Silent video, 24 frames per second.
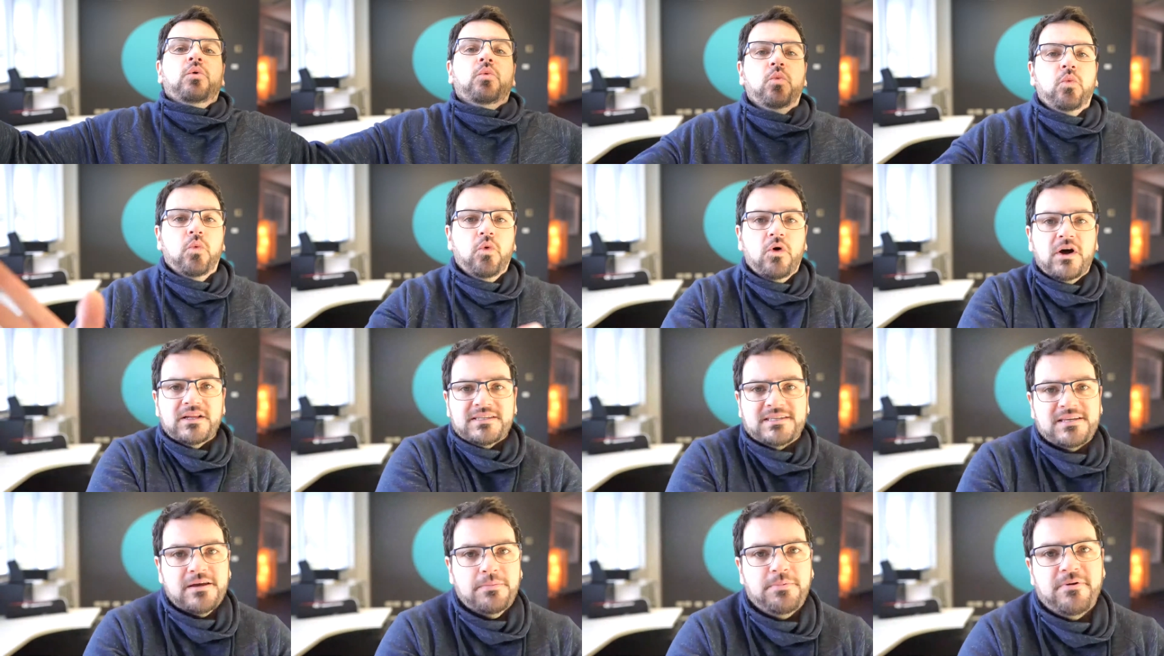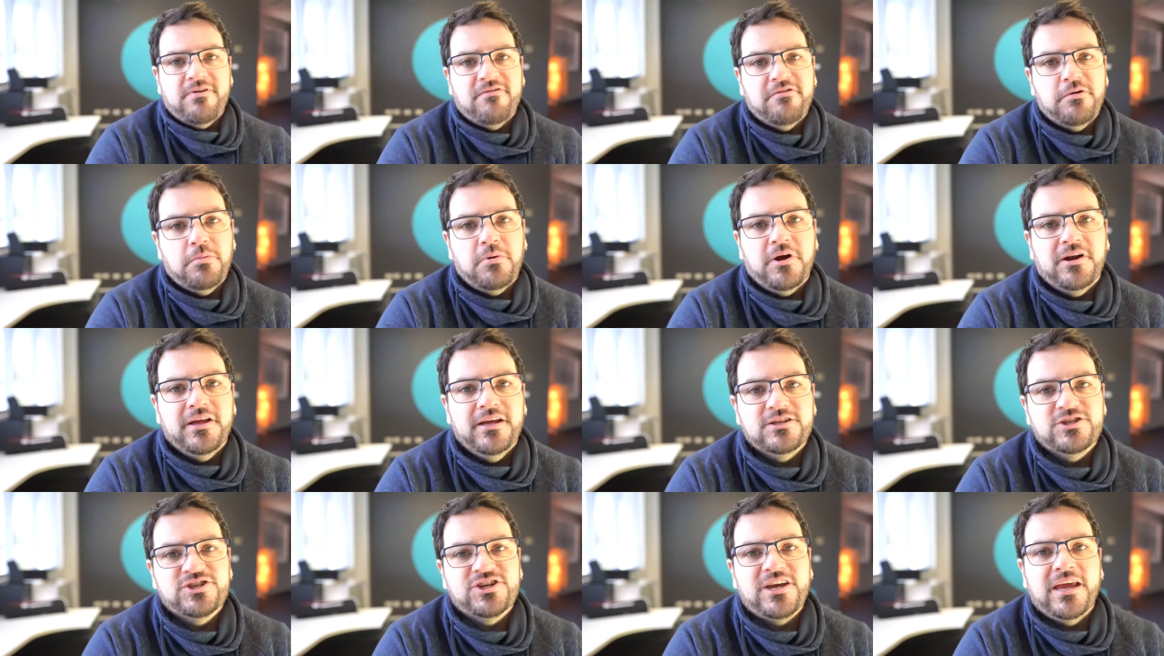What's up
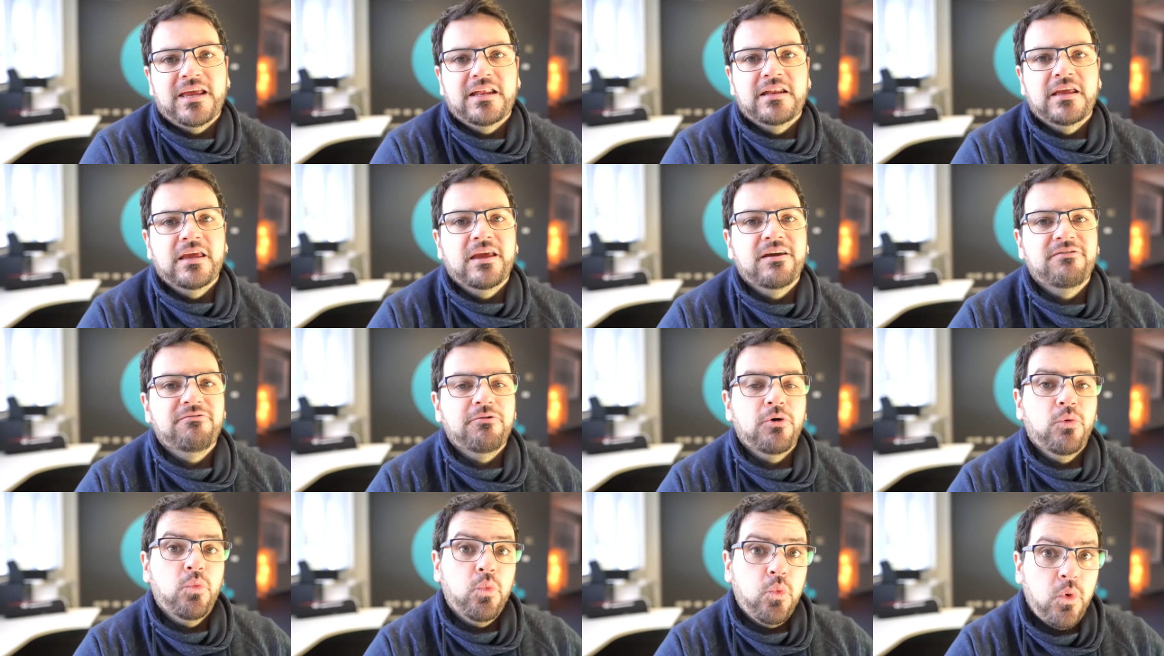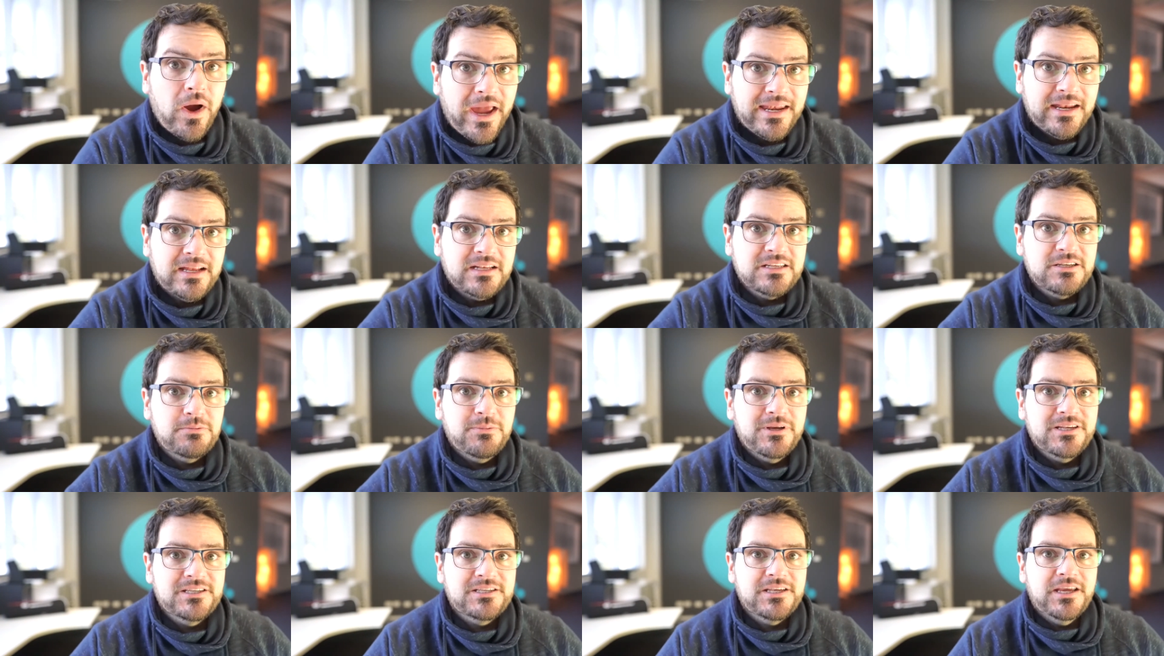everybody, it's Shane here for Waiting
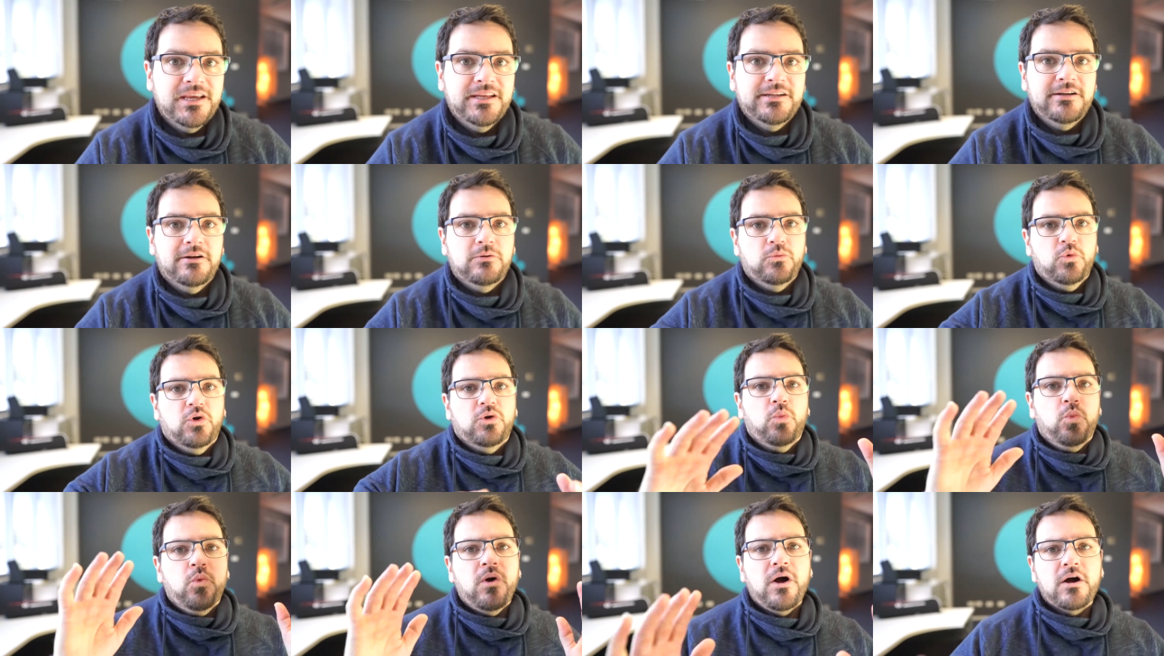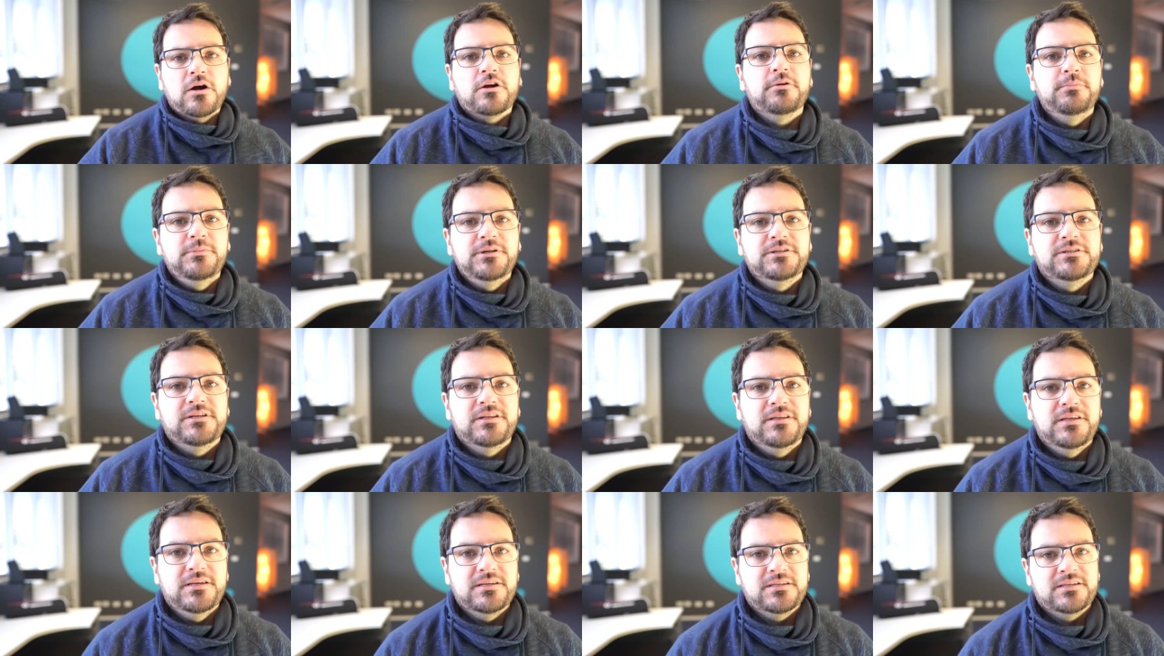to be Seen, and I want to welcome you
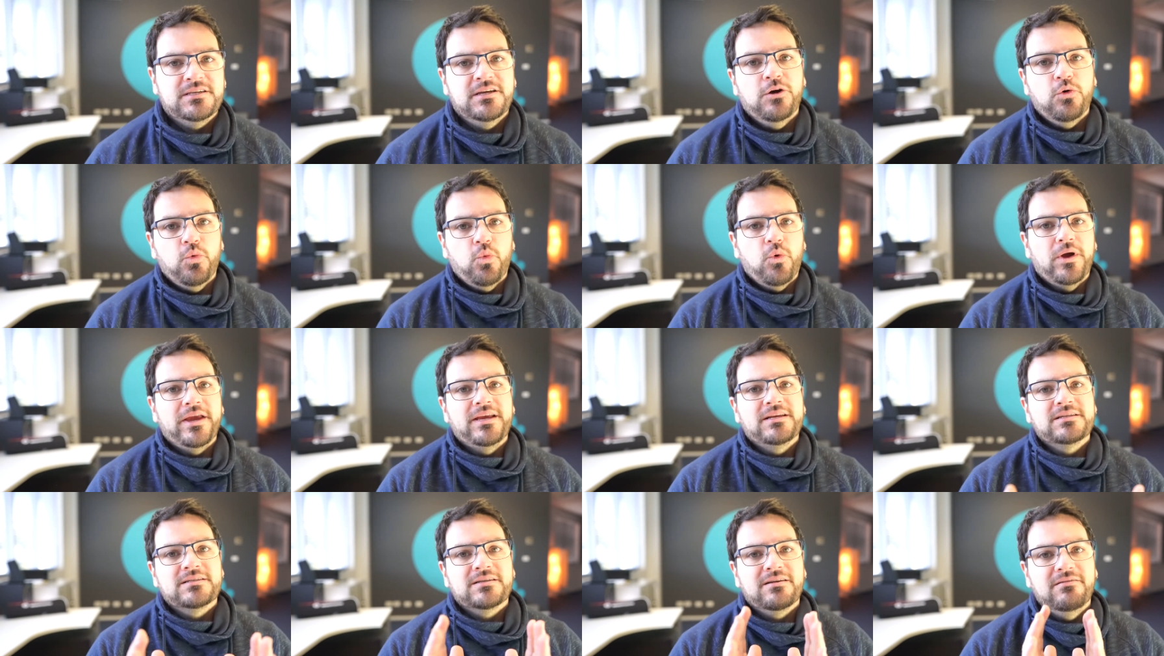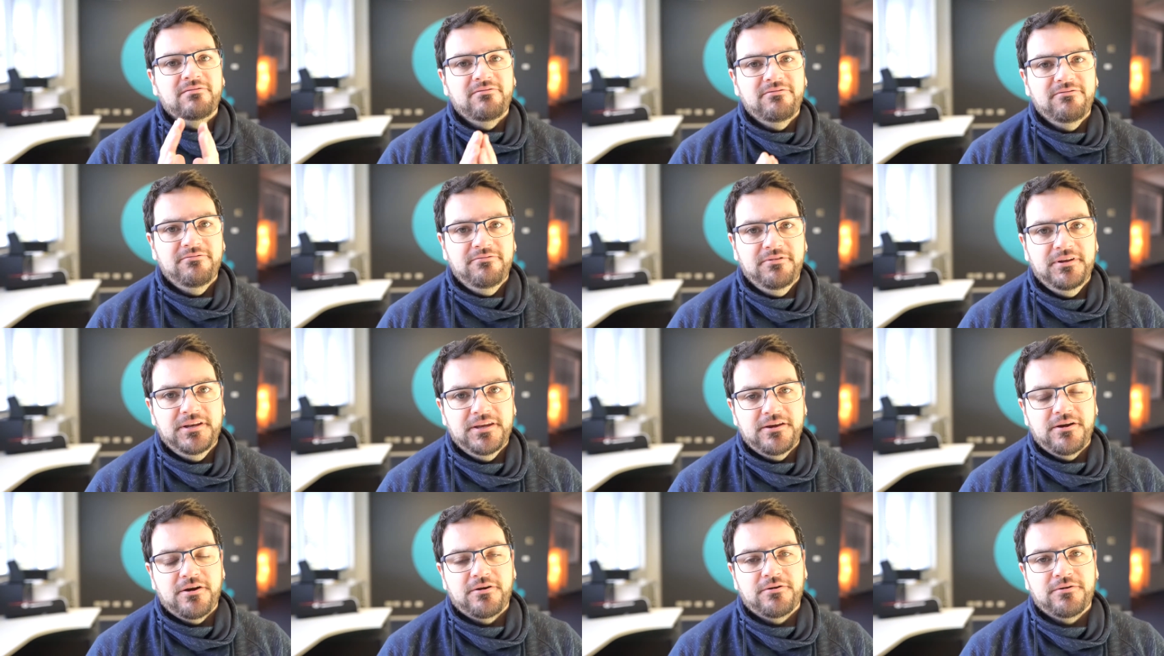to this week's
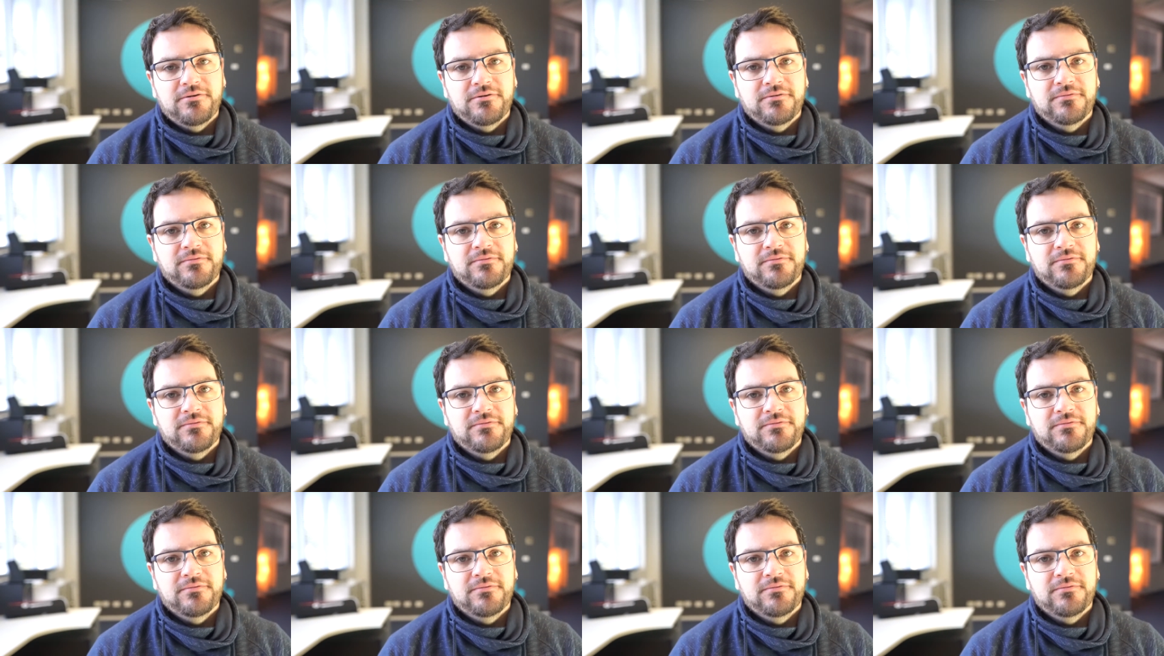video.